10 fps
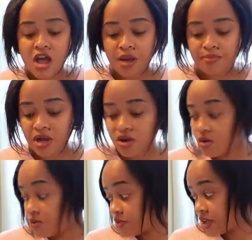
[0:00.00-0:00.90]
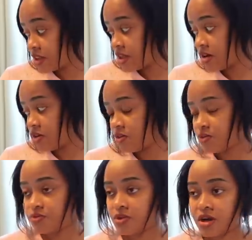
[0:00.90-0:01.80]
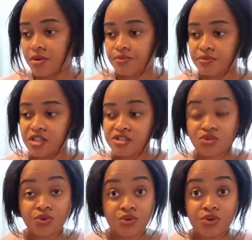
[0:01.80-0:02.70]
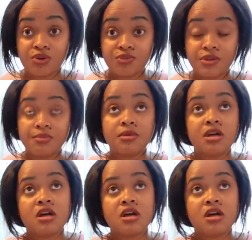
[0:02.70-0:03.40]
a pack of either of these or all of them.